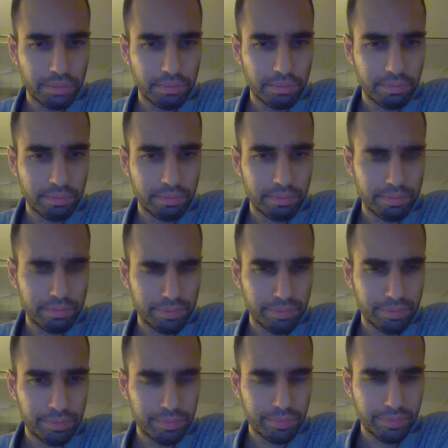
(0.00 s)

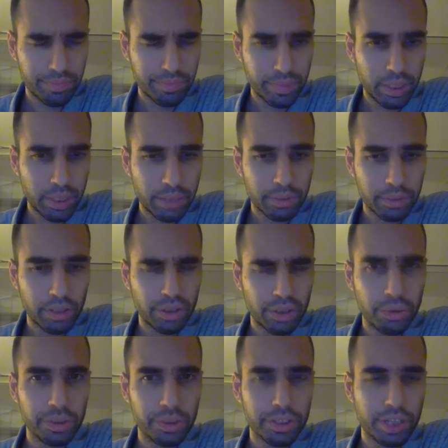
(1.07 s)
I'm gonna
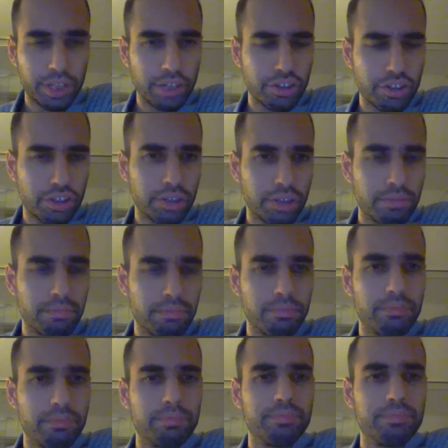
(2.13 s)
hold the tension.
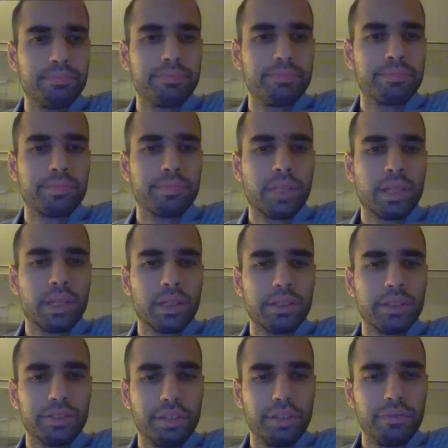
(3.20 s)

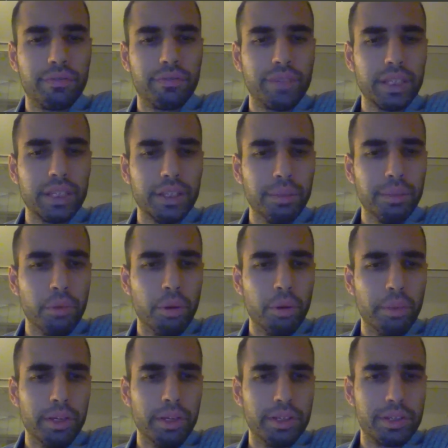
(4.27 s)
Because I feel the
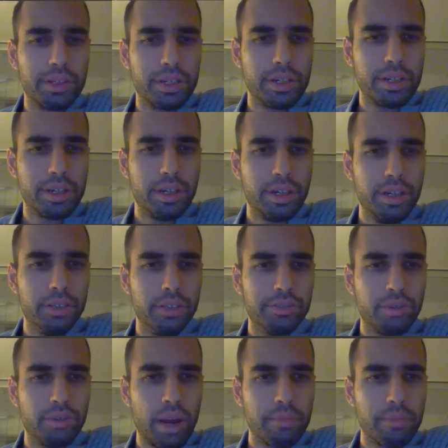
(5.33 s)
moment is
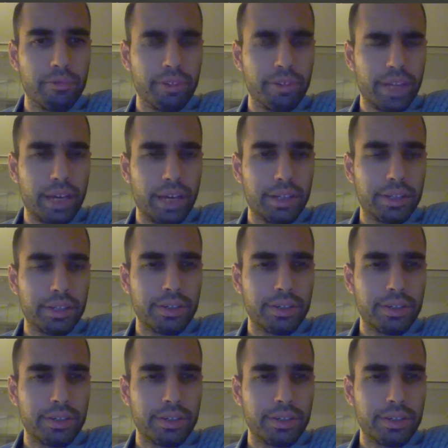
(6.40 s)
ripe for that.